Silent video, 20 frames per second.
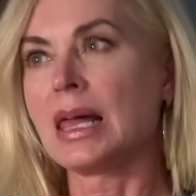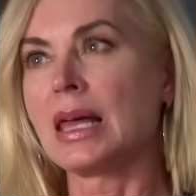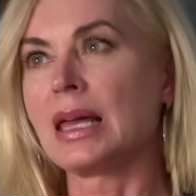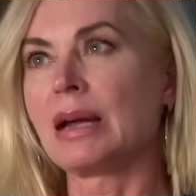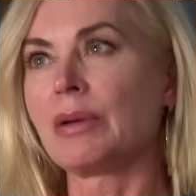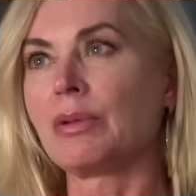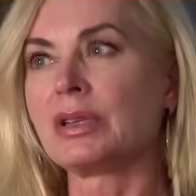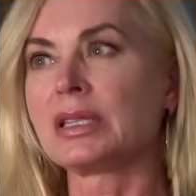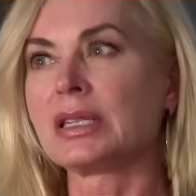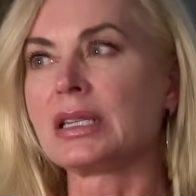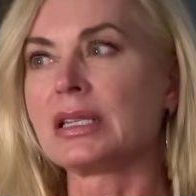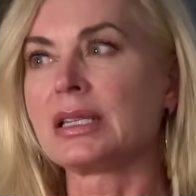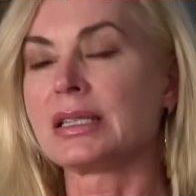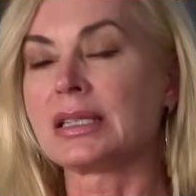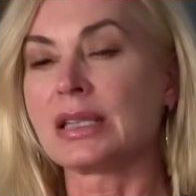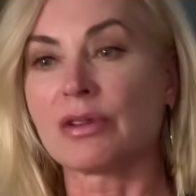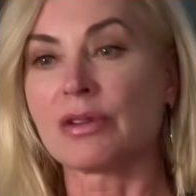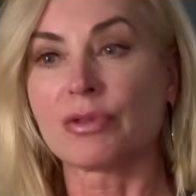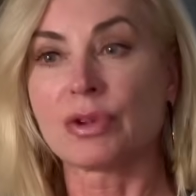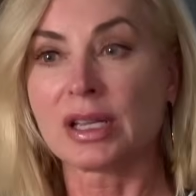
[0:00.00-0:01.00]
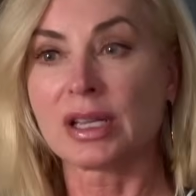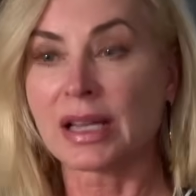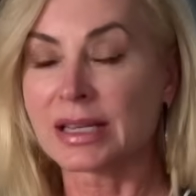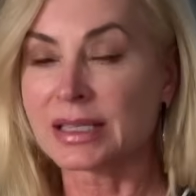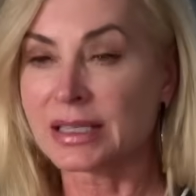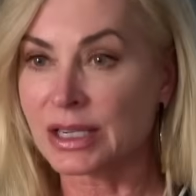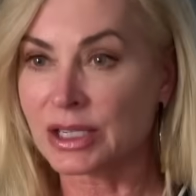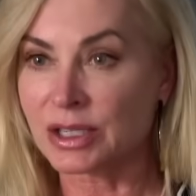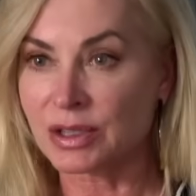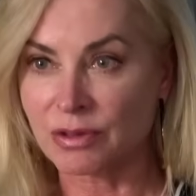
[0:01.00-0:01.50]
And I was into
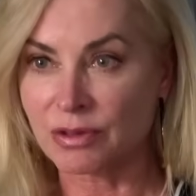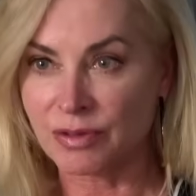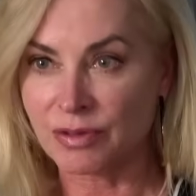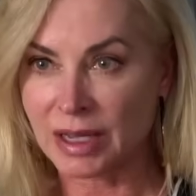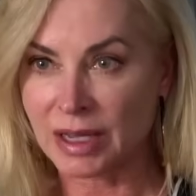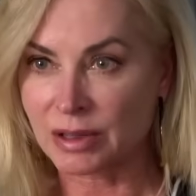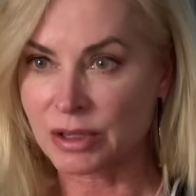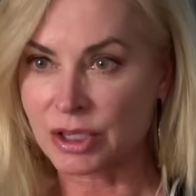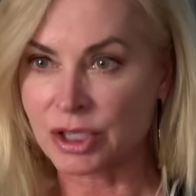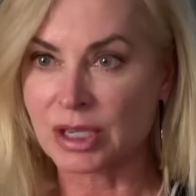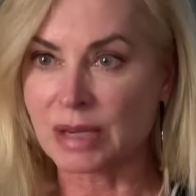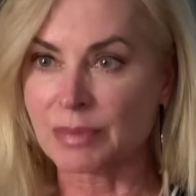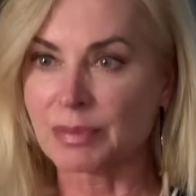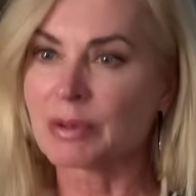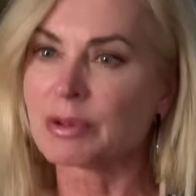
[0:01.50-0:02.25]
self-realization fellowship.